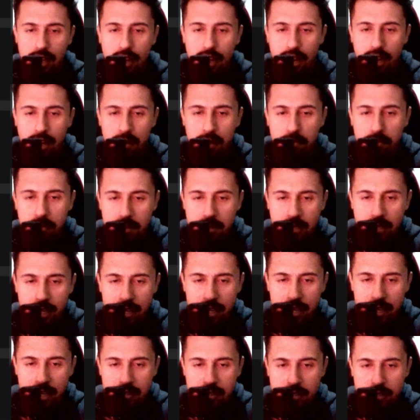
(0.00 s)

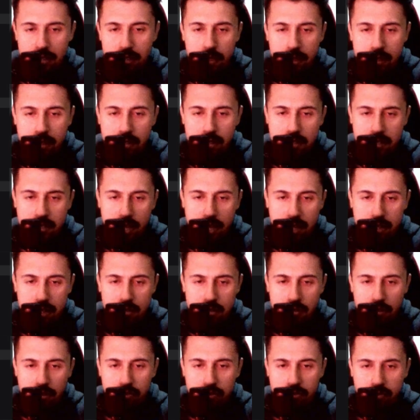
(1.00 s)
update the status
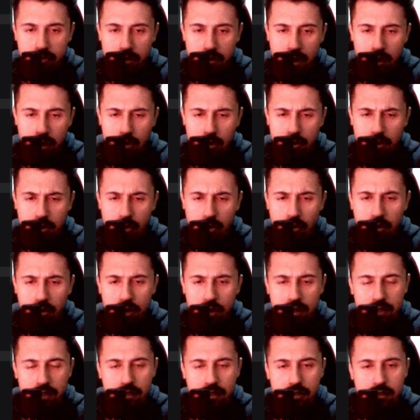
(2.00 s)
of our
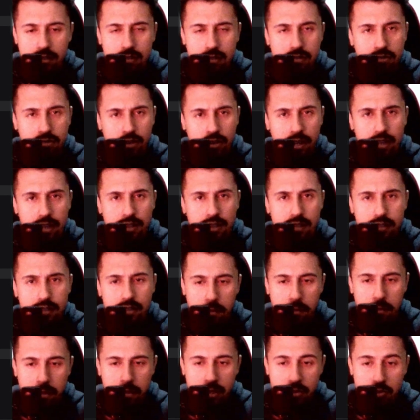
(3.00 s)
order, right?
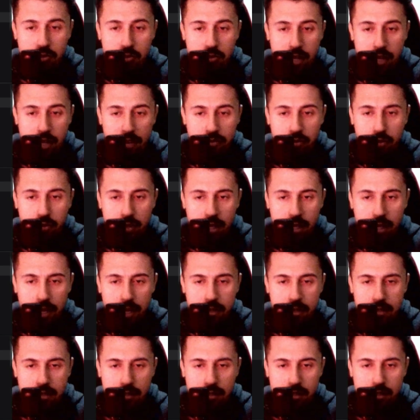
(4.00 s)
Because we have
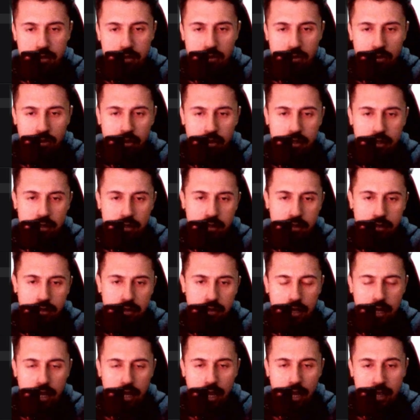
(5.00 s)
created this order
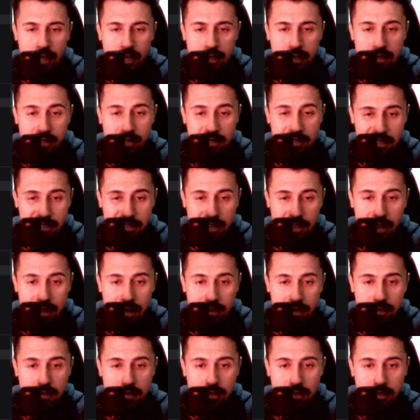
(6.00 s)
and the
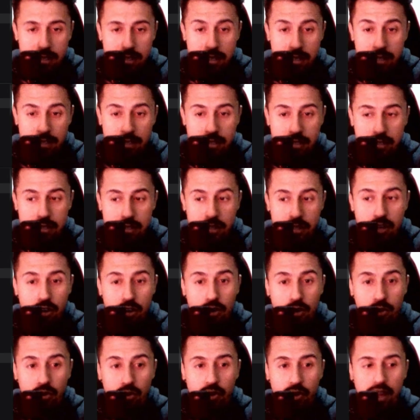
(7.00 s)
status is
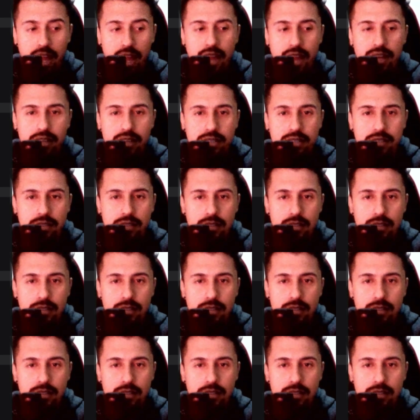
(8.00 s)
created.